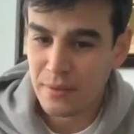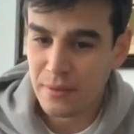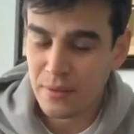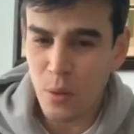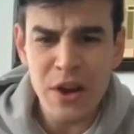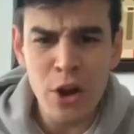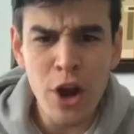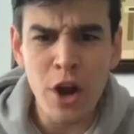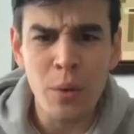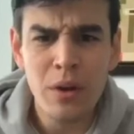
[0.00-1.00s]
Wait,
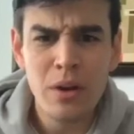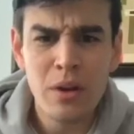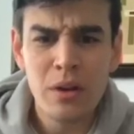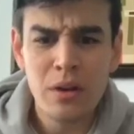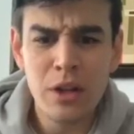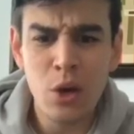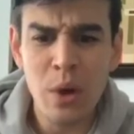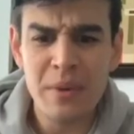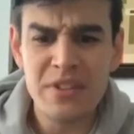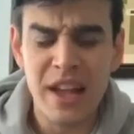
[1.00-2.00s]
no. Little
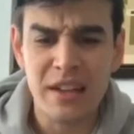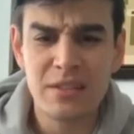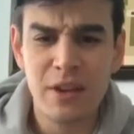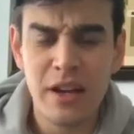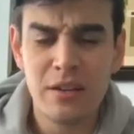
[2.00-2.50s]
Women's next, right?